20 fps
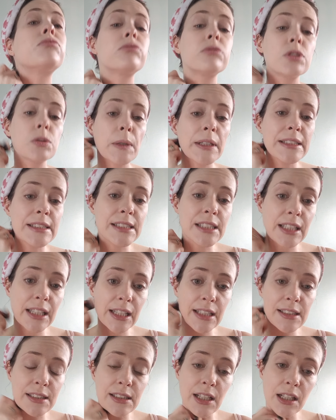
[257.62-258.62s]
20
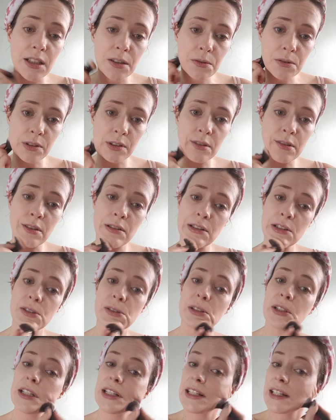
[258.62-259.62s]
years ago,
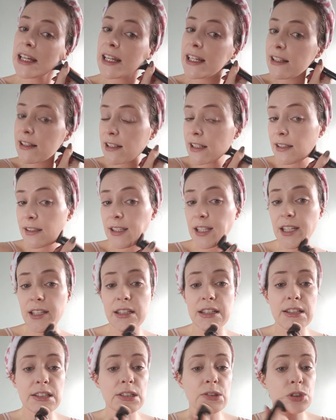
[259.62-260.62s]
18
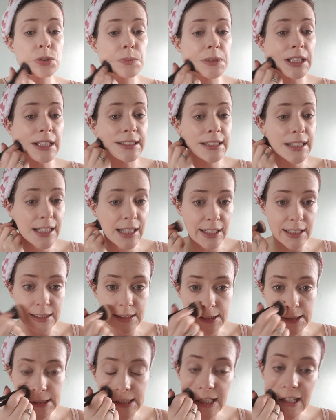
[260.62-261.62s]
years ago, something like that, and
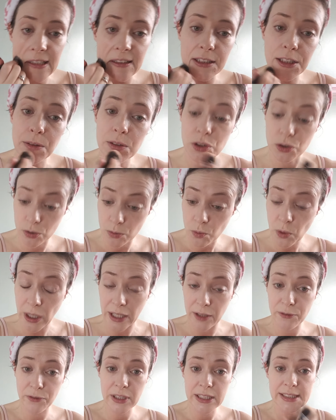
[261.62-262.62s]
it's still, you know, it's done
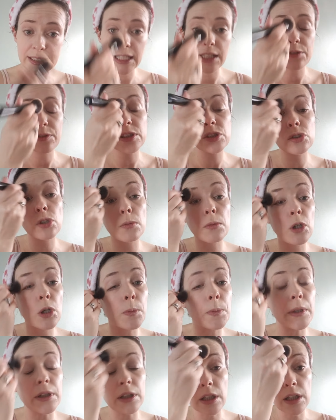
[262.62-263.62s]
well for itself. It's come
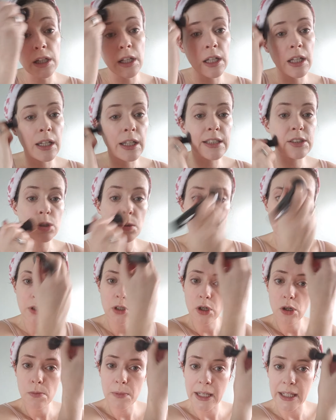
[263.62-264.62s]
up and it's up and
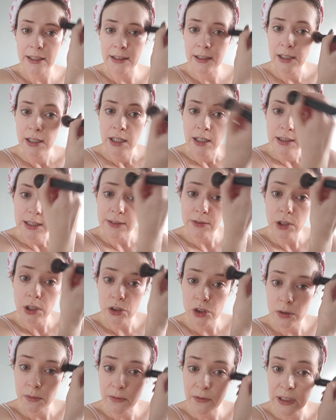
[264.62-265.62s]
coming. They've
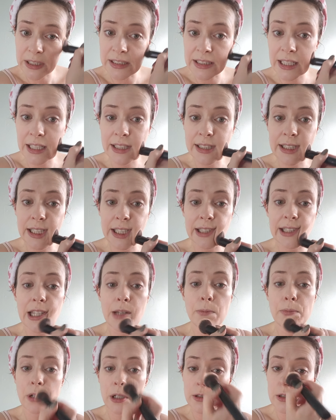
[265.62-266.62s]
got some fantastic
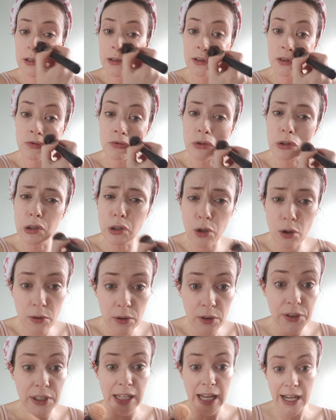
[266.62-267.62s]
lip products.
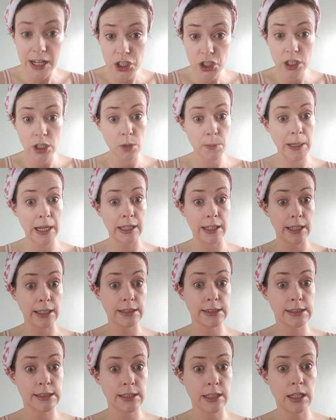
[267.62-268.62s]
Look, the eyeshadow
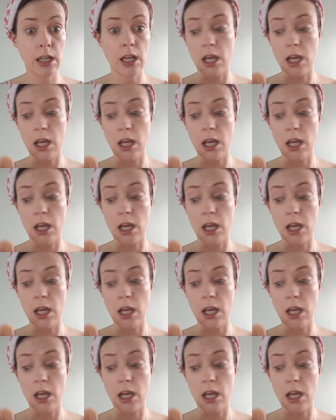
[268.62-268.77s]
palettes.